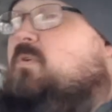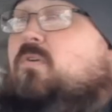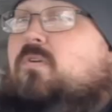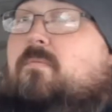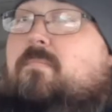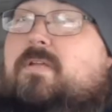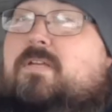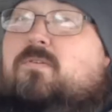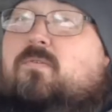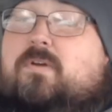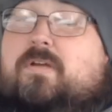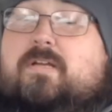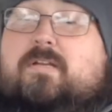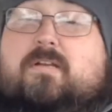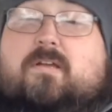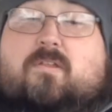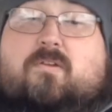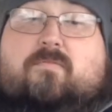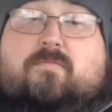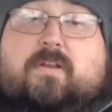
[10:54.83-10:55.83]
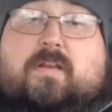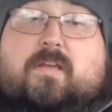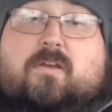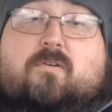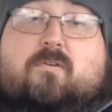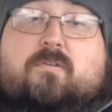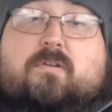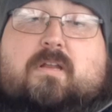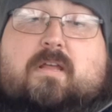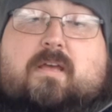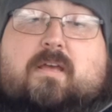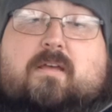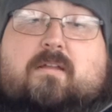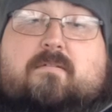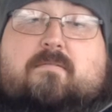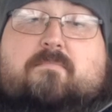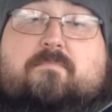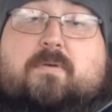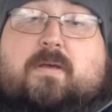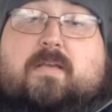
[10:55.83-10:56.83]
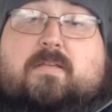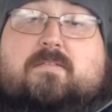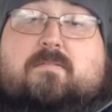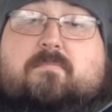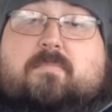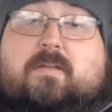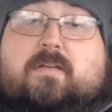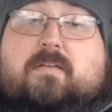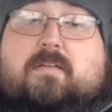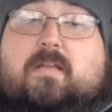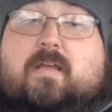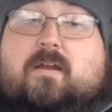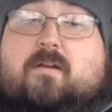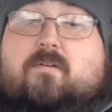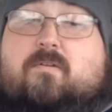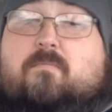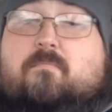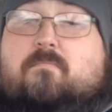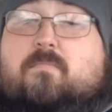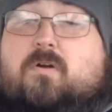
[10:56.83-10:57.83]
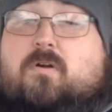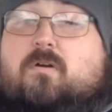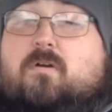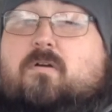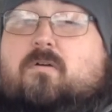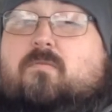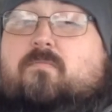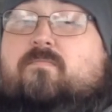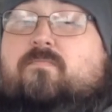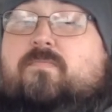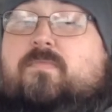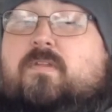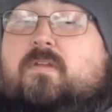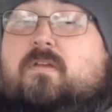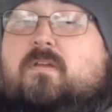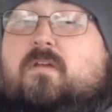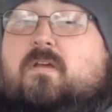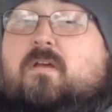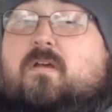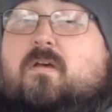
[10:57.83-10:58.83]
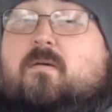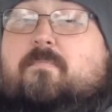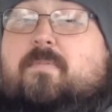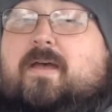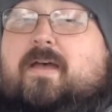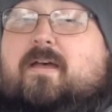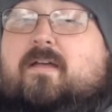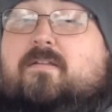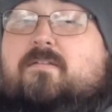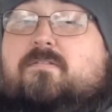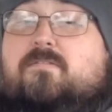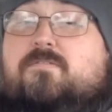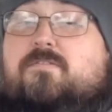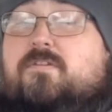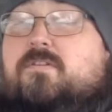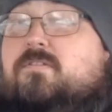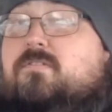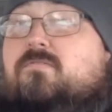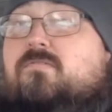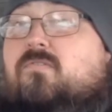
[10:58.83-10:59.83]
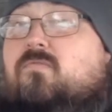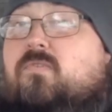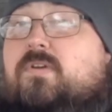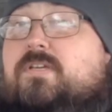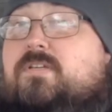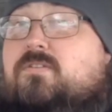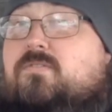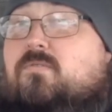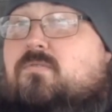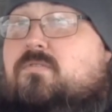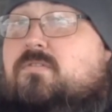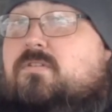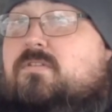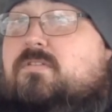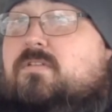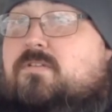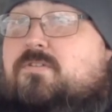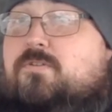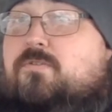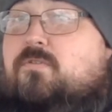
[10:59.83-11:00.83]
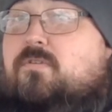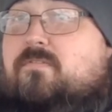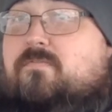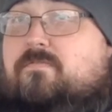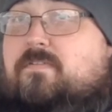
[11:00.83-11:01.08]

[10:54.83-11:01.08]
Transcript: going to be doing another video on that possibly today or tomorrow about just the resources that you can